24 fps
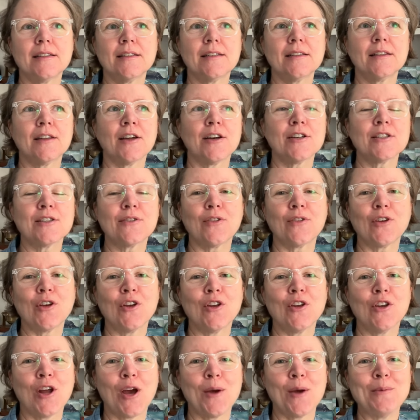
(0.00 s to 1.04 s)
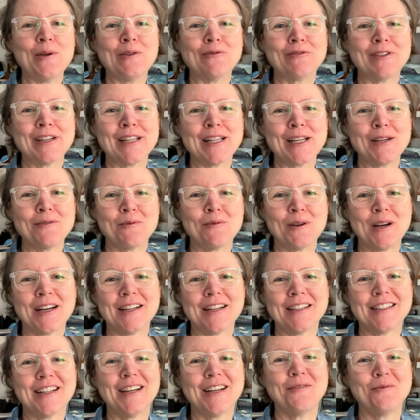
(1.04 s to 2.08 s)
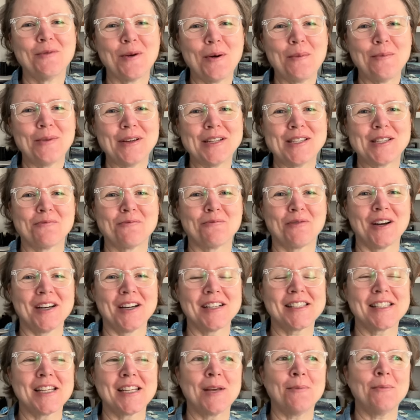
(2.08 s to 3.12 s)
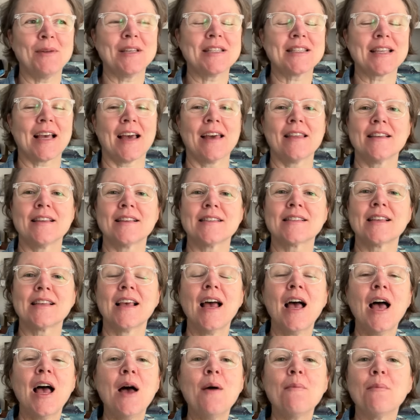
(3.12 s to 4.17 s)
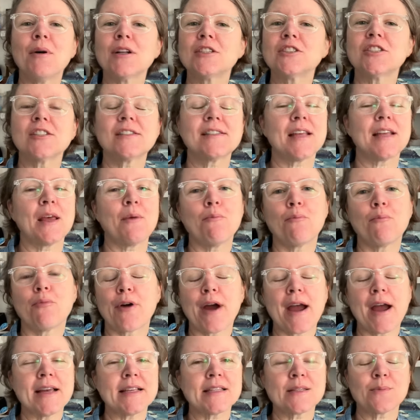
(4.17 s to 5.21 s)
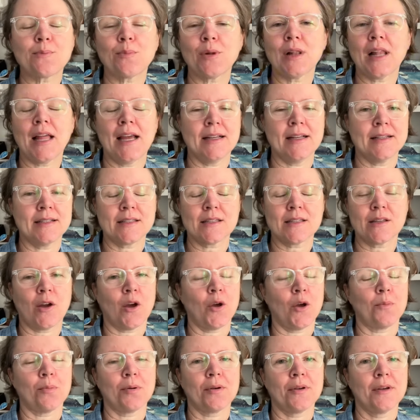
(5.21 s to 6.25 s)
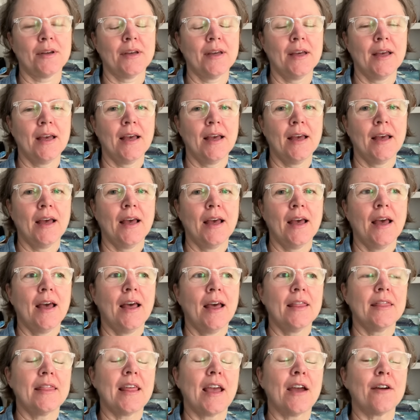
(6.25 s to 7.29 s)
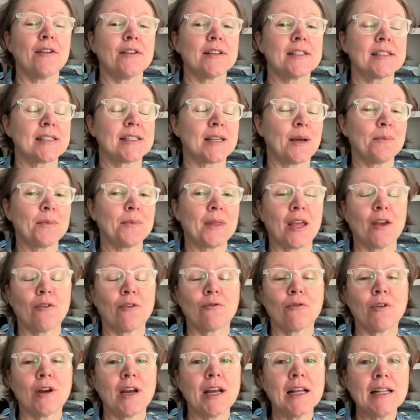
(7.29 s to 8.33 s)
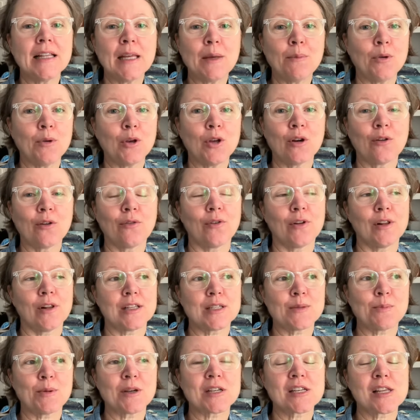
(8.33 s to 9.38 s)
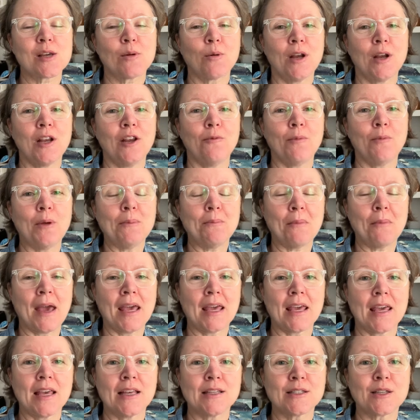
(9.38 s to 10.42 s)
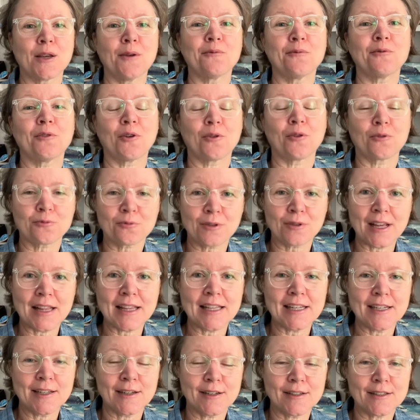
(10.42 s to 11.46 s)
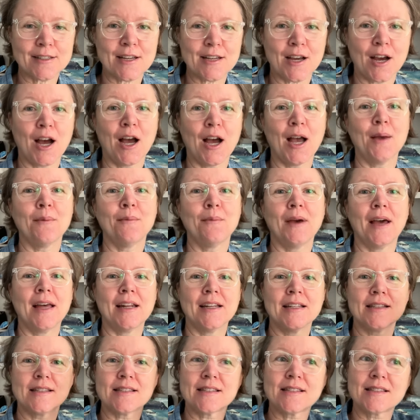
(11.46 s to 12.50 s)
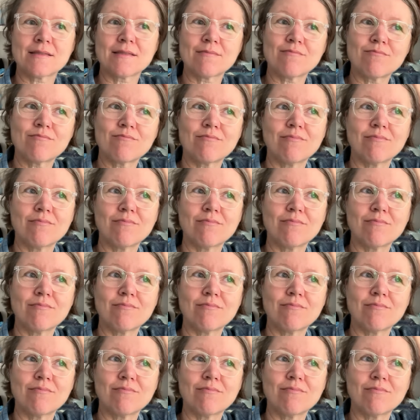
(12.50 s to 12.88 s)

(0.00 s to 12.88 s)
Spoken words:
those of you who know me really well won't be surprised to hear me say this, but just embrace plain soap. There is something really beautiful, especially when you've been making soap for a really long time, and it's